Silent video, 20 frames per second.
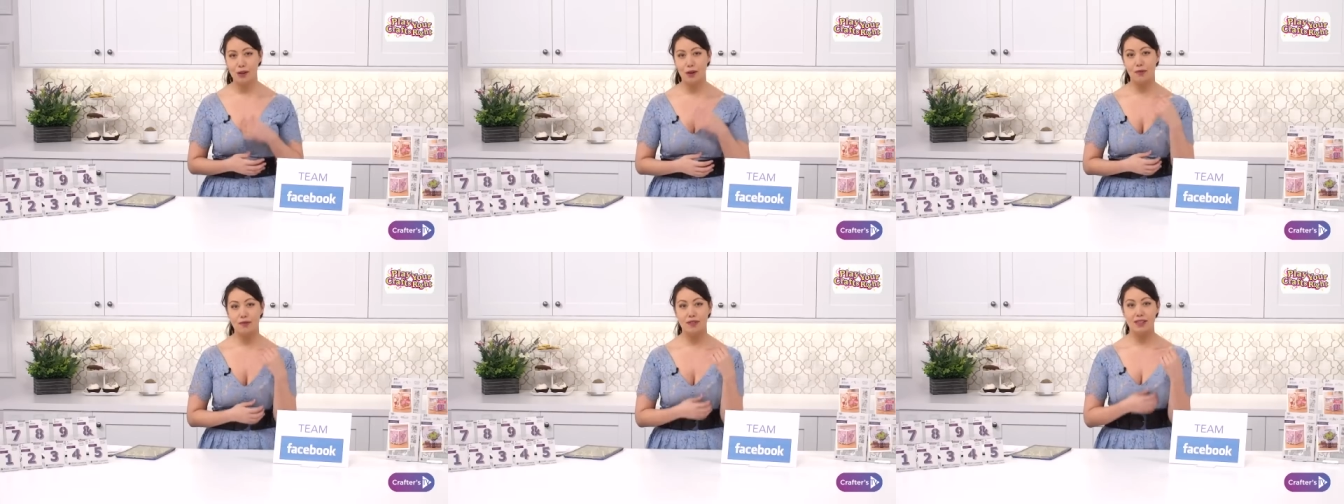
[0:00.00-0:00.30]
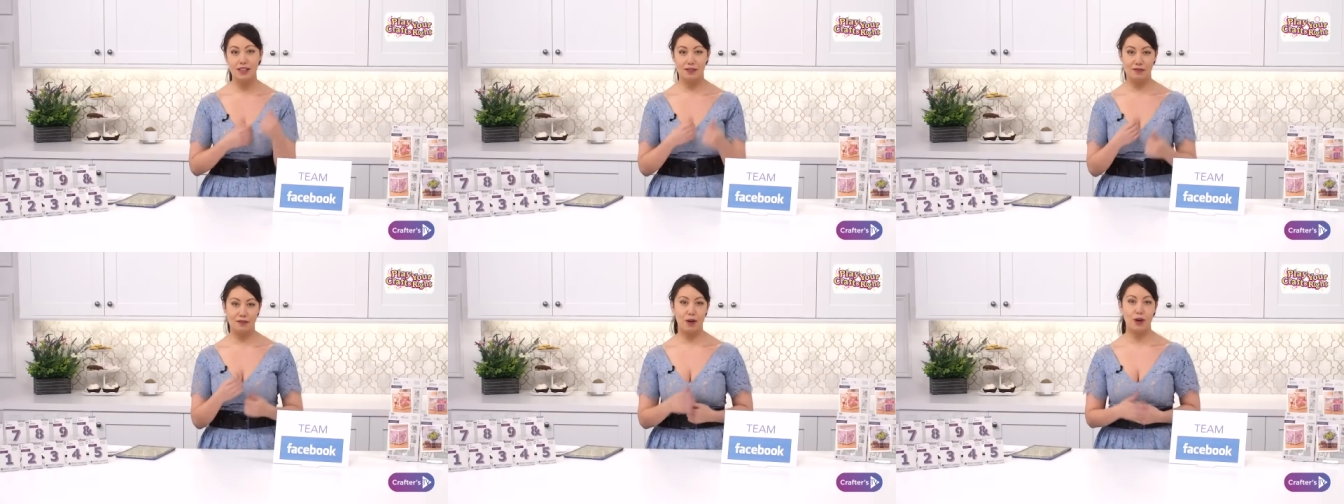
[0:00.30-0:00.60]
of
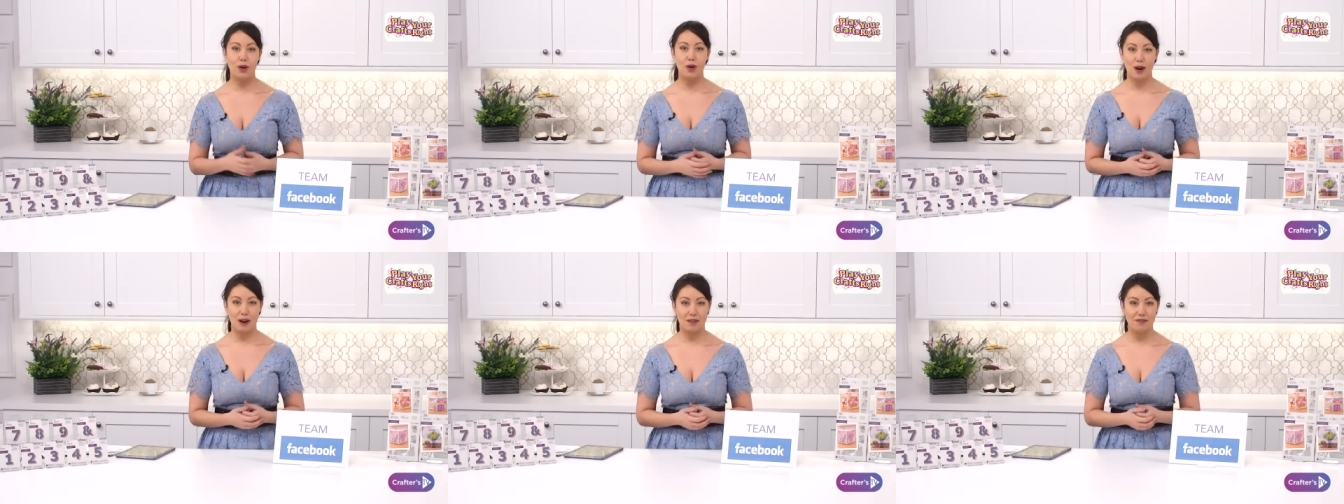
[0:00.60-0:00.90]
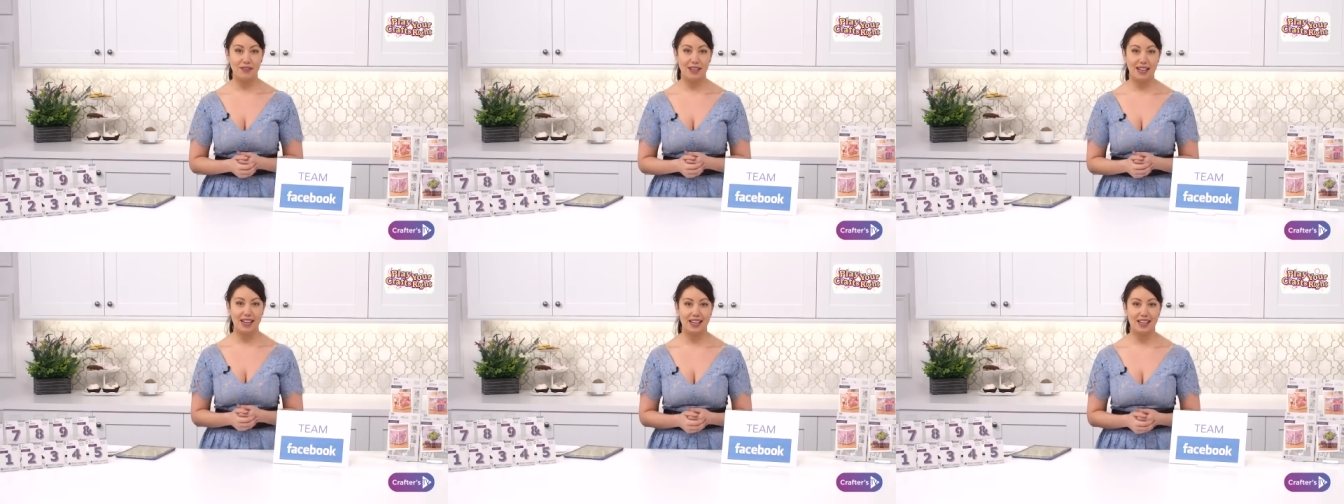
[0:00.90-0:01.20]
different
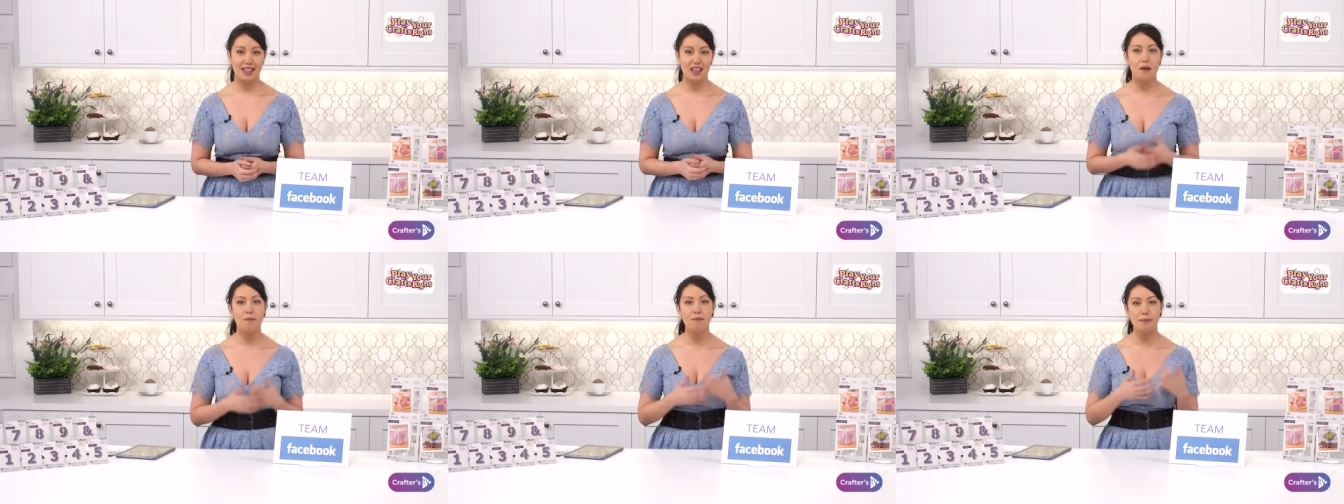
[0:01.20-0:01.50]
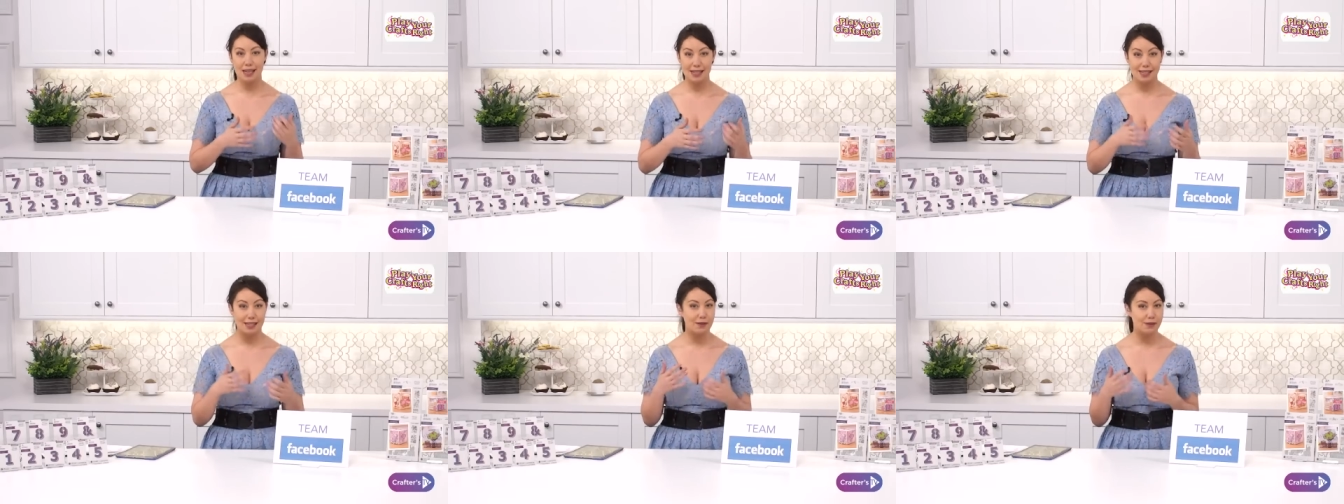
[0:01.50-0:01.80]
crafting
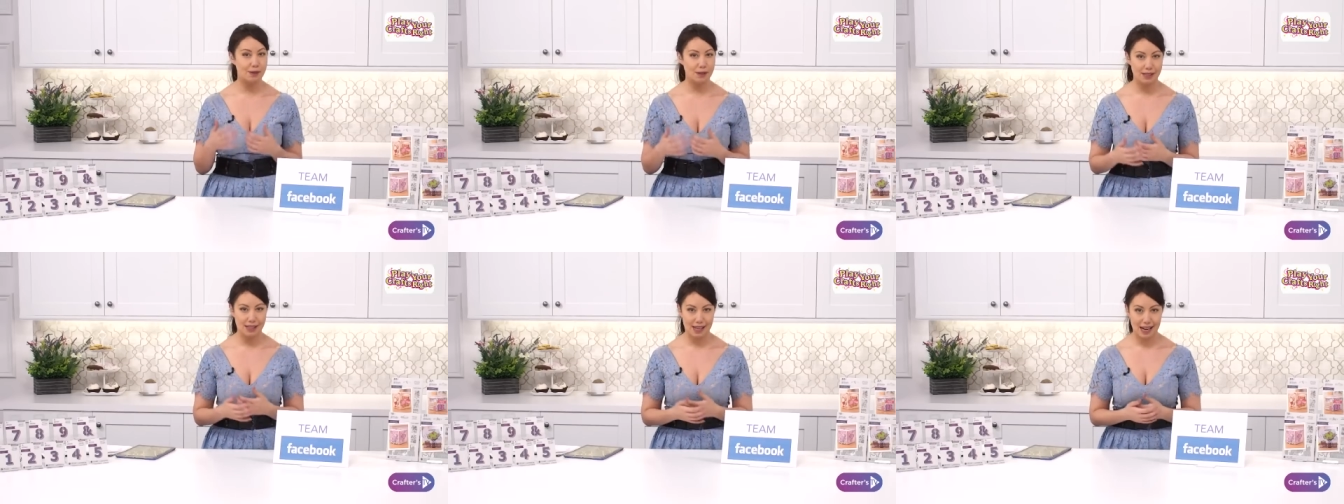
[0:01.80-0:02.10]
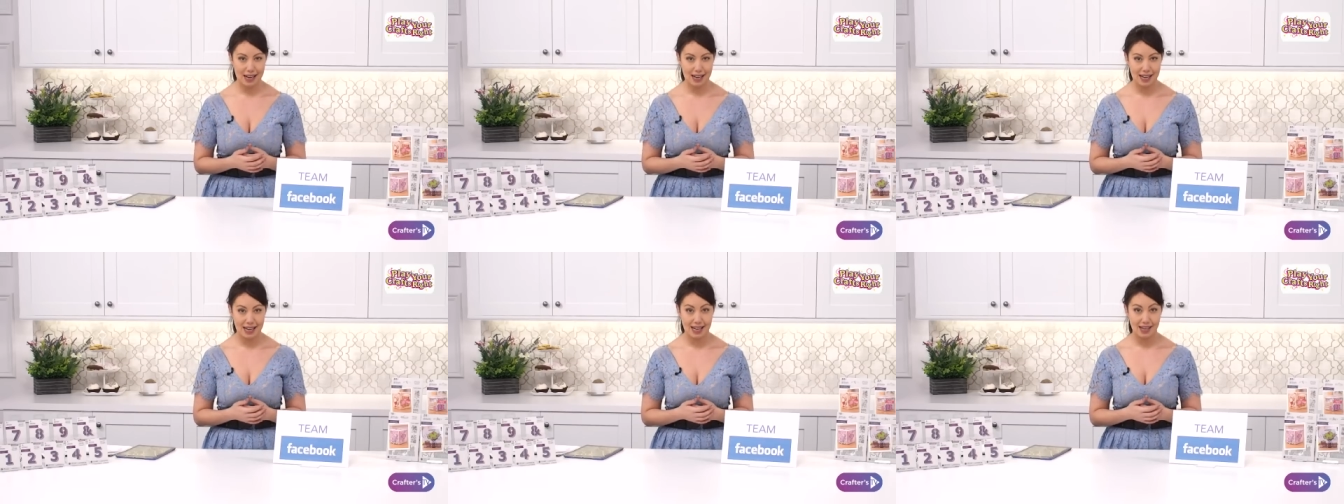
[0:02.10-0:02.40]
mediums and
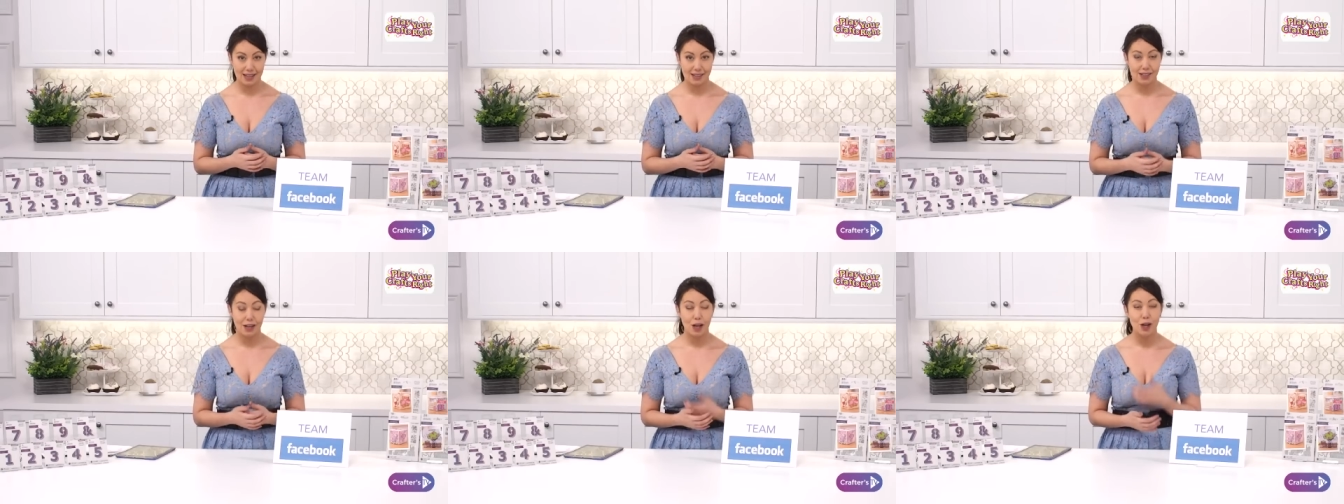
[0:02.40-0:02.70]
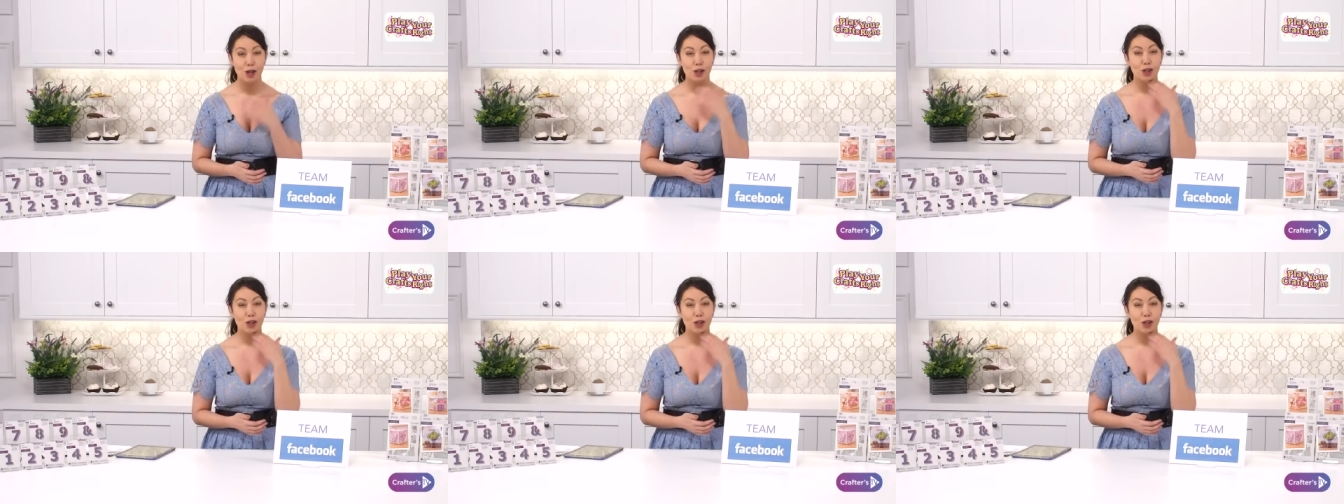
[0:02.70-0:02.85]
techniques.